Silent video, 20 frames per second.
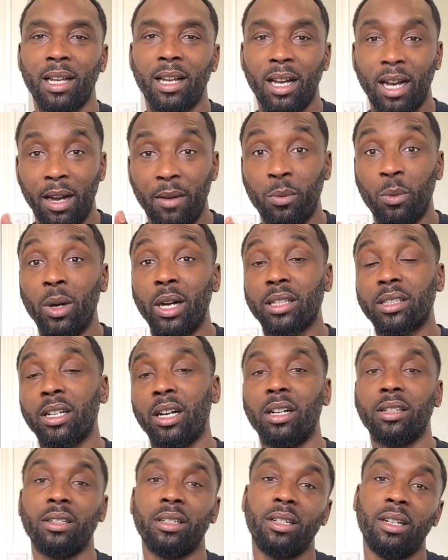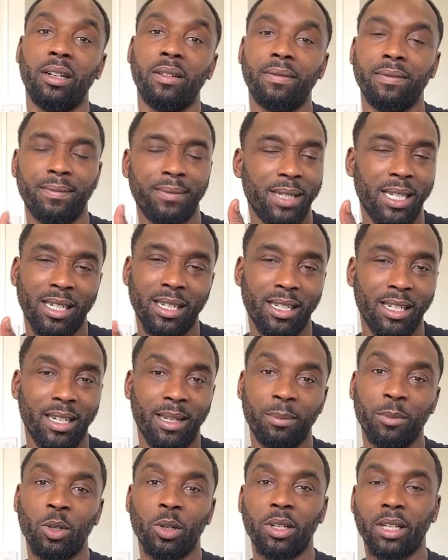I've worked hard enough. No,
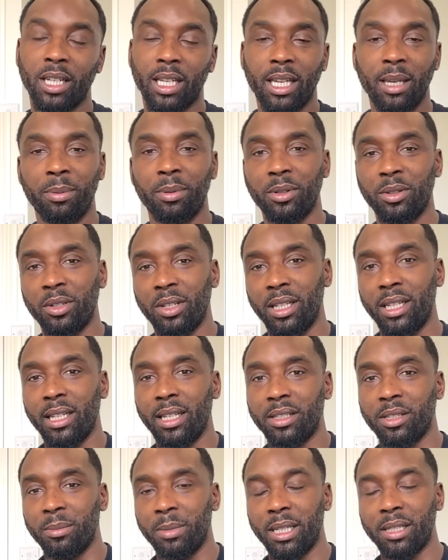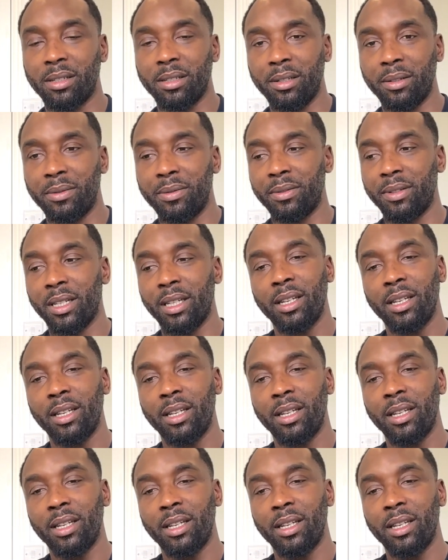I'm not going to keep on doing that to myself.